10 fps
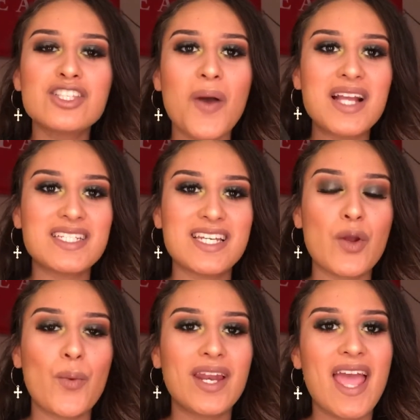so I
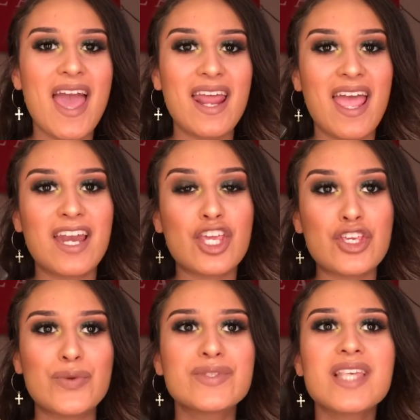went ahead and
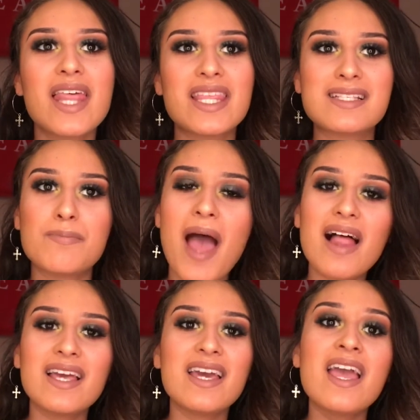use this
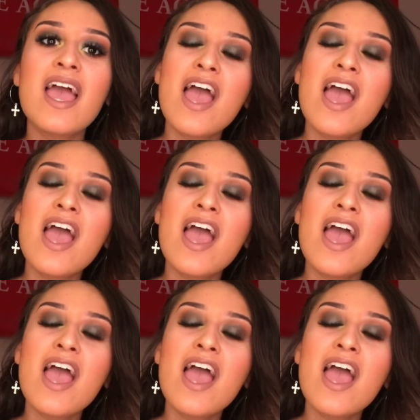palette.